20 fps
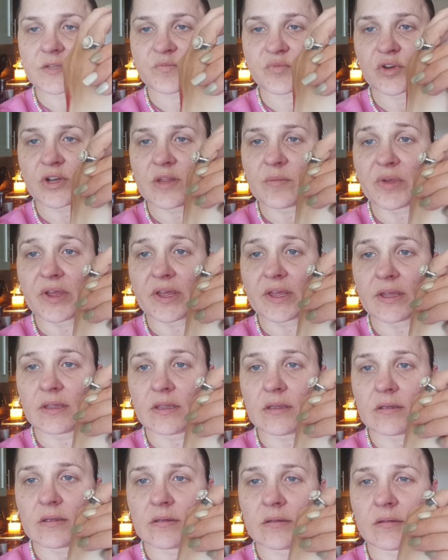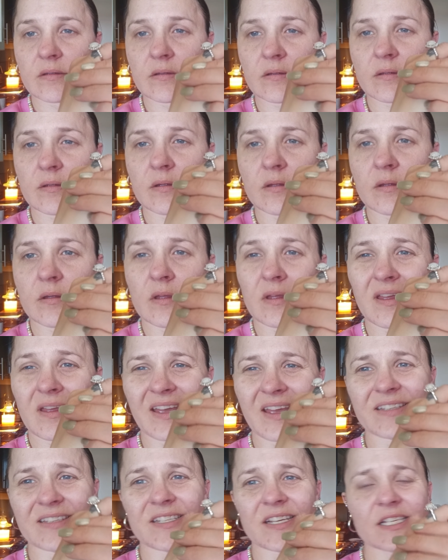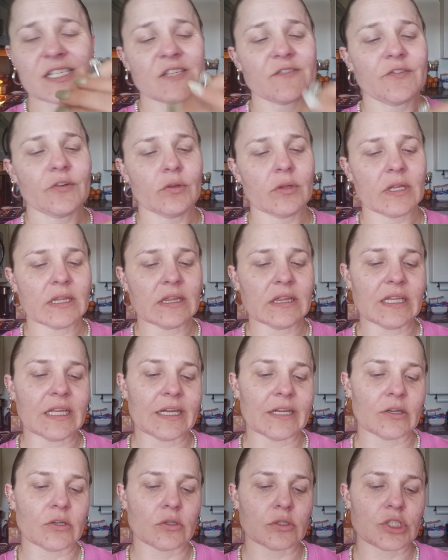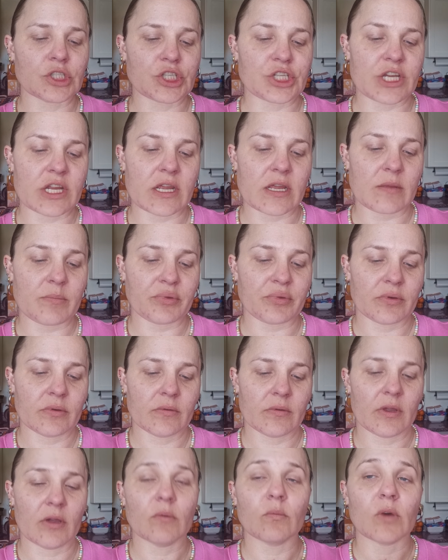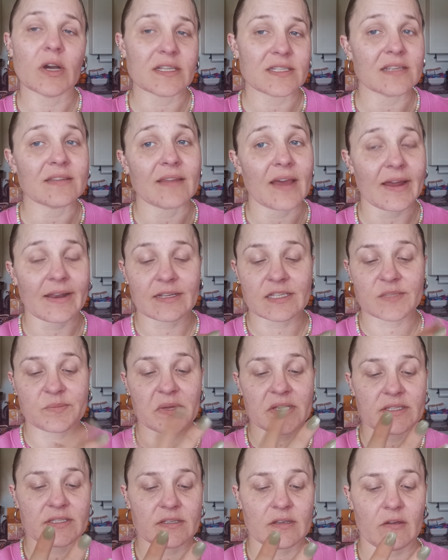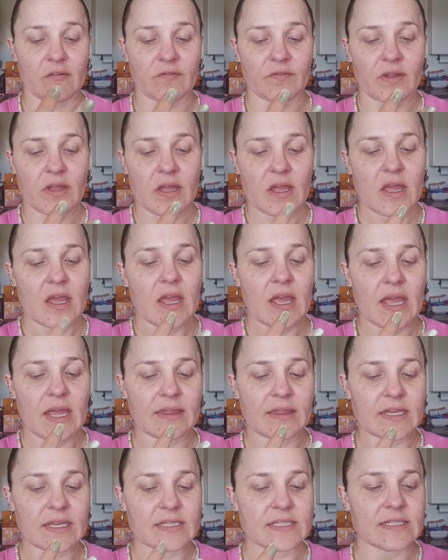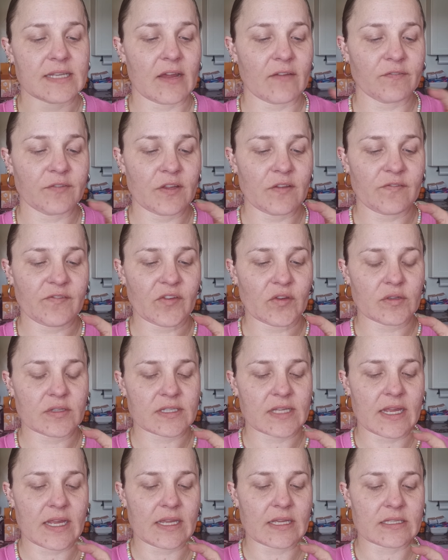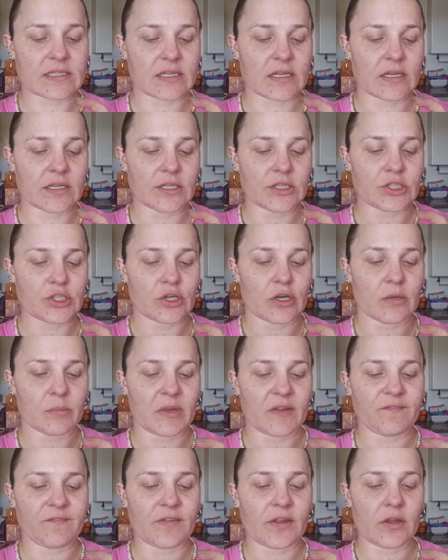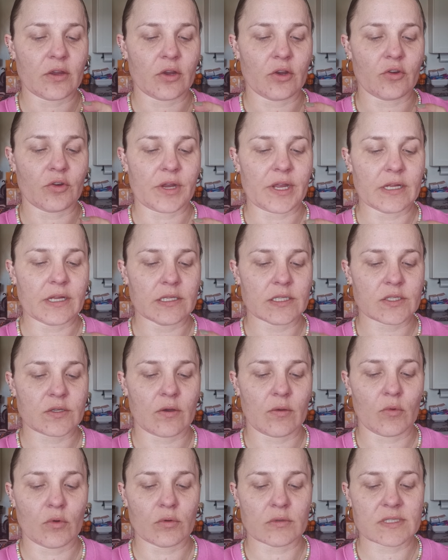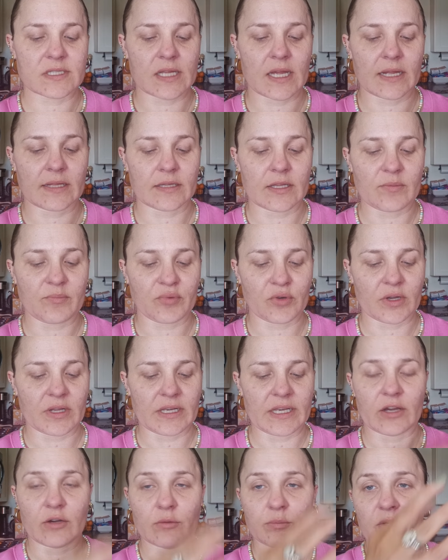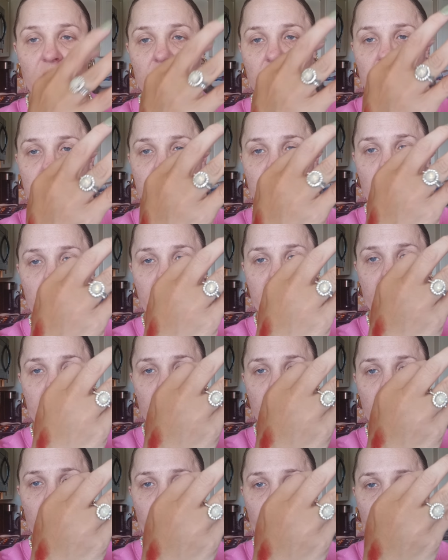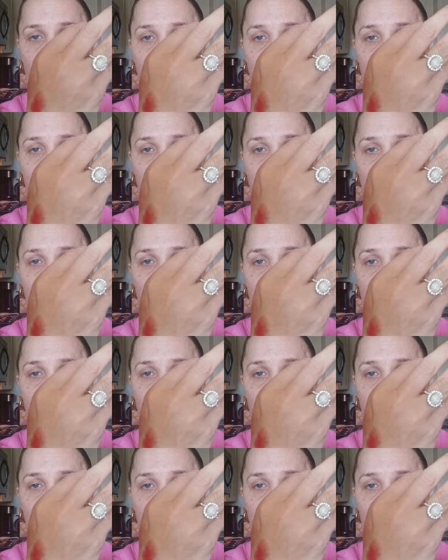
pretty big. It does feel a little cheap. It wasn't that expensive. This definitely feels like it's gonna turn my finger green, so I'll most likely put nail polish on it, clear nail